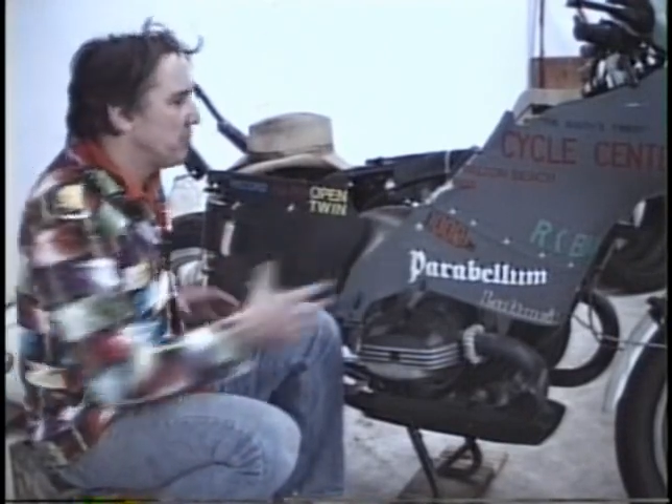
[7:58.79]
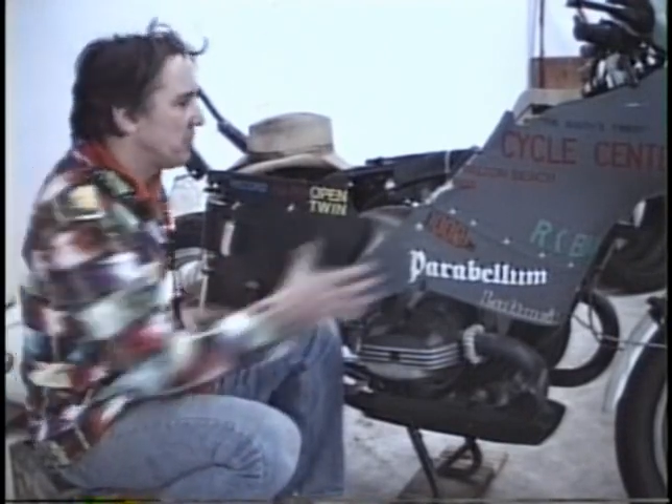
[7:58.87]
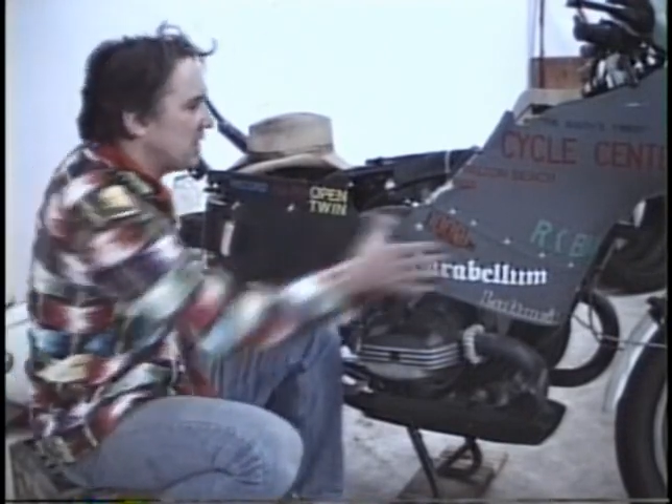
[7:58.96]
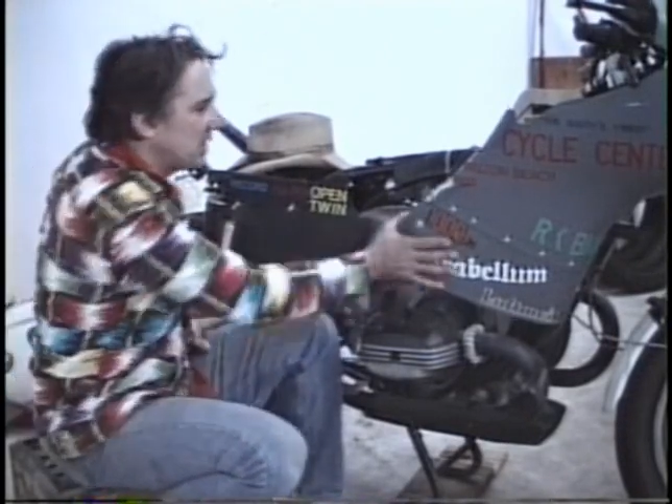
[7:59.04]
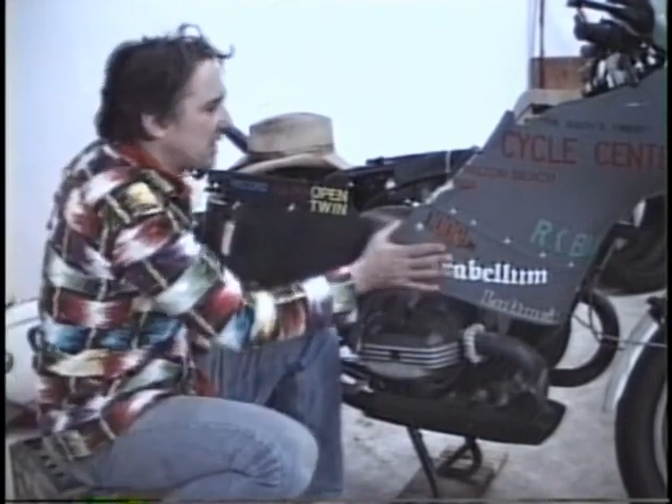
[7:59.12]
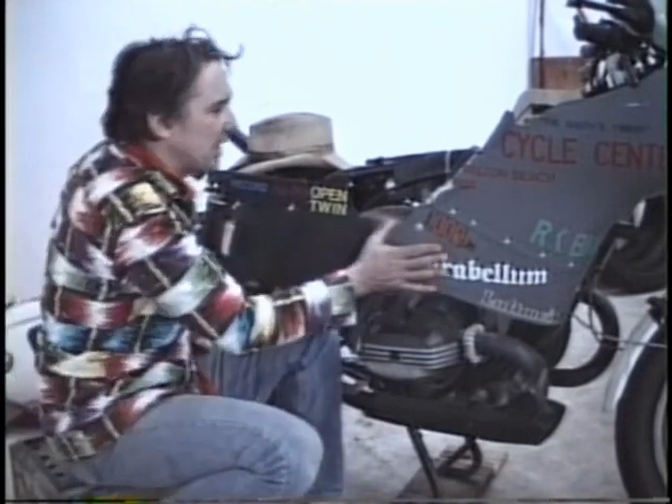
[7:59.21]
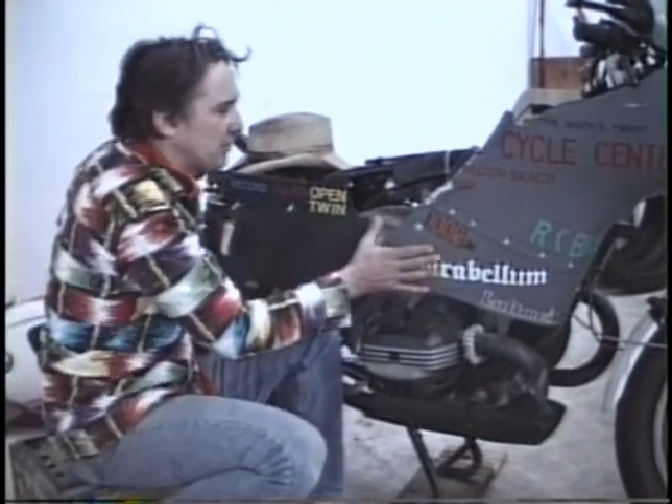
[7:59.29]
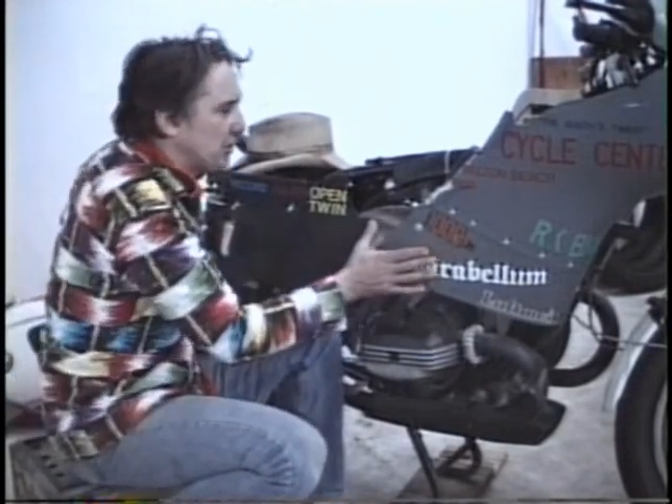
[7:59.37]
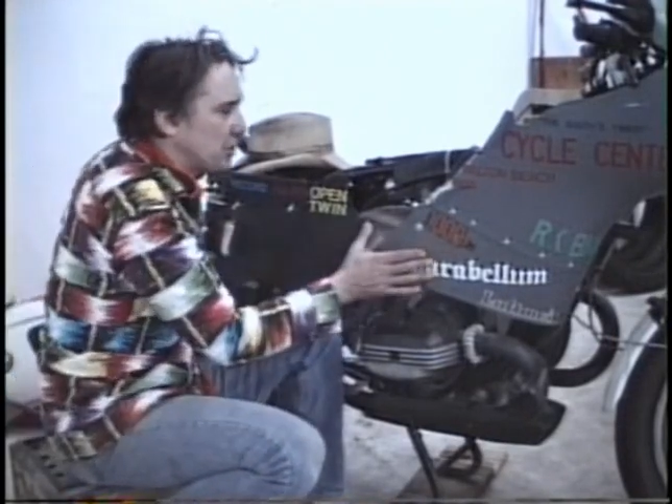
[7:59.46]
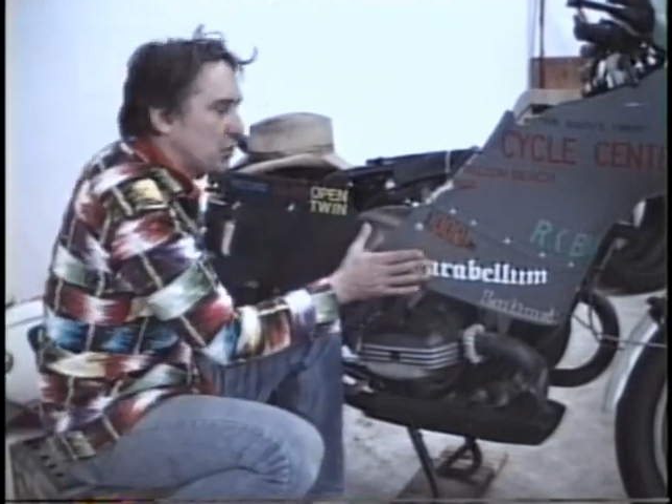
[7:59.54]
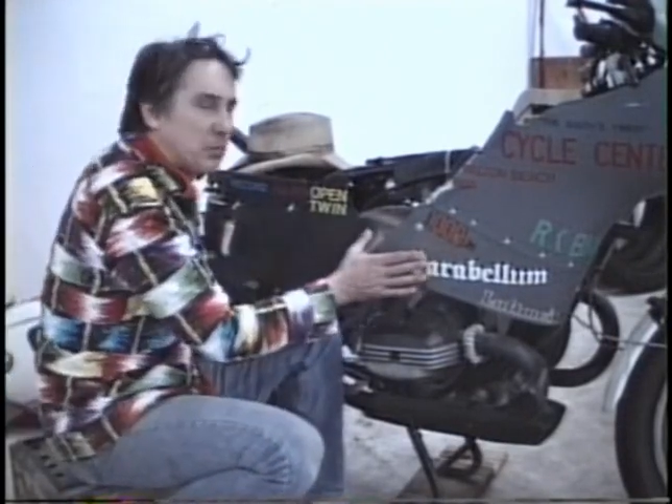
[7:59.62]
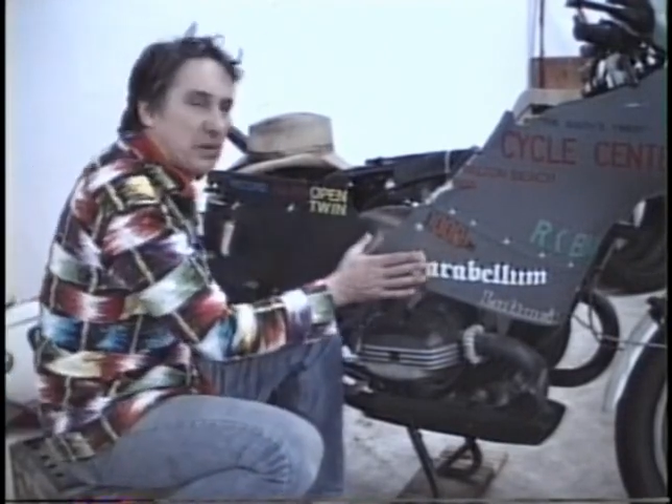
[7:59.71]
This gives
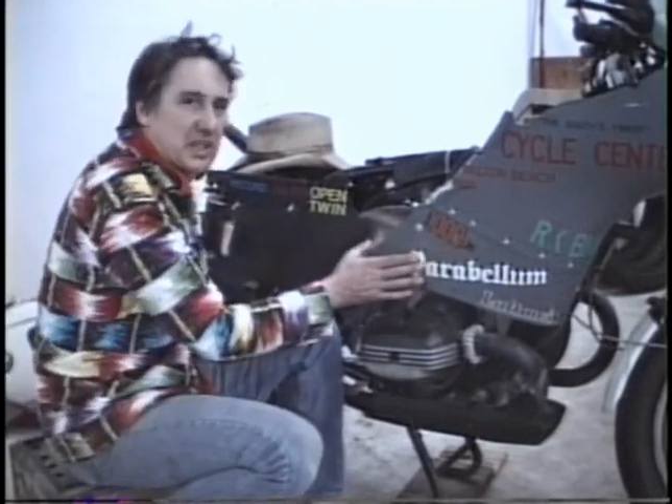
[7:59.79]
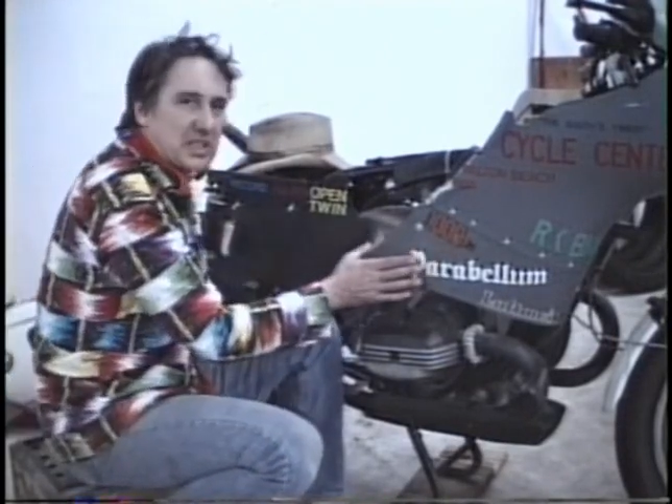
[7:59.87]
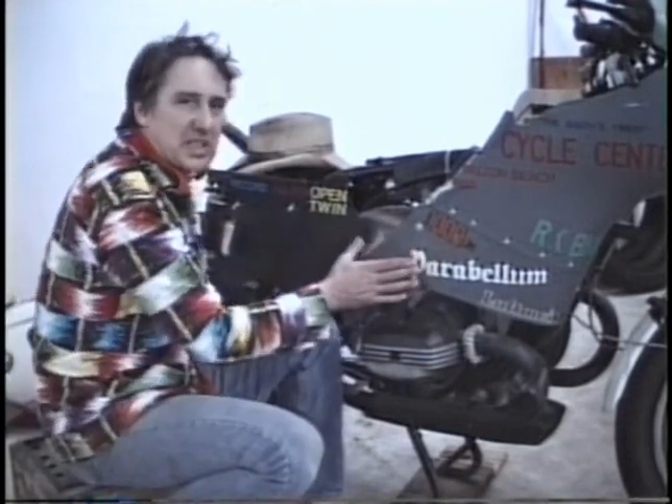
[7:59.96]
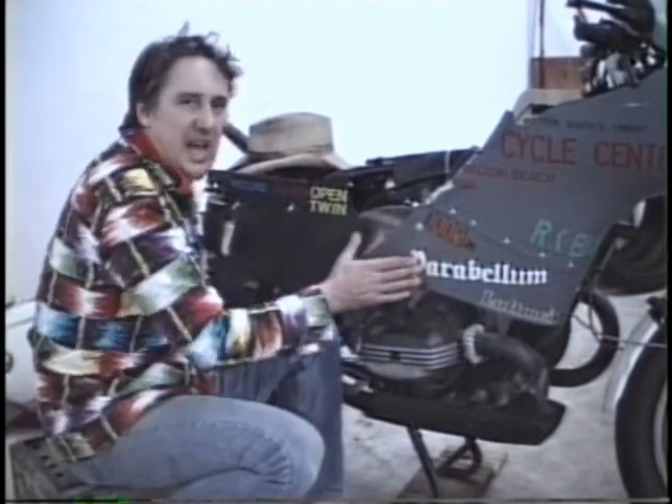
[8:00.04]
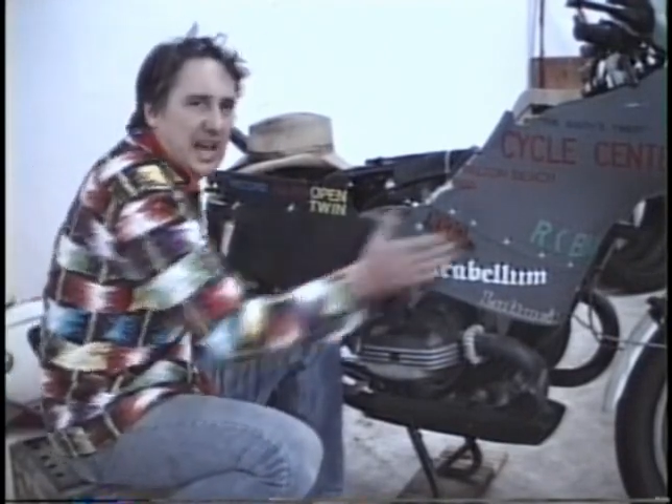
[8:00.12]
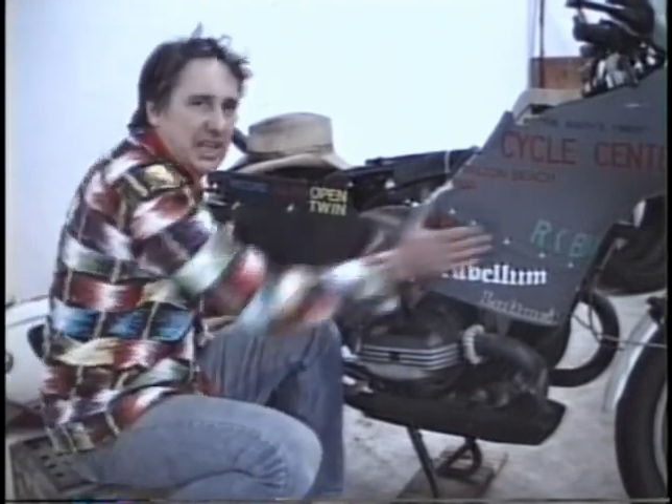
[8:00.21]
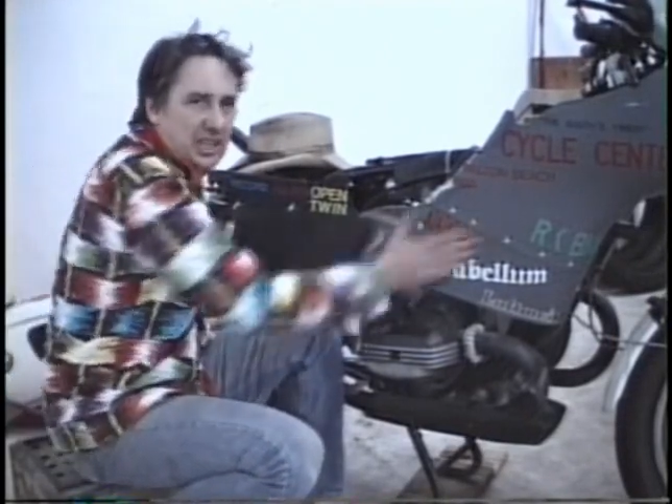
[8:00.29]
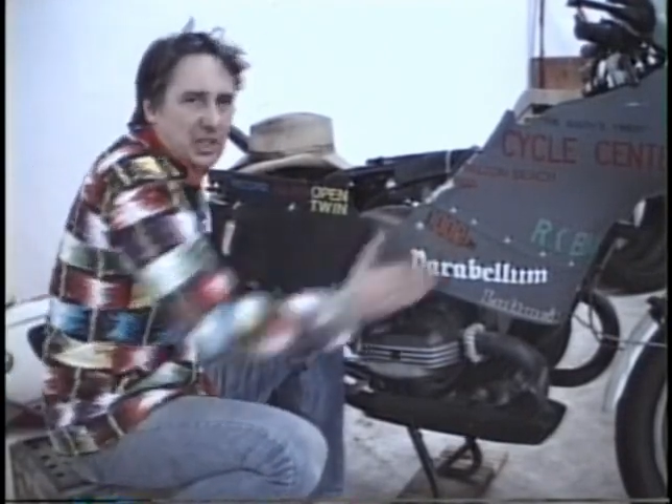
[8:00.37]
it to me inside. This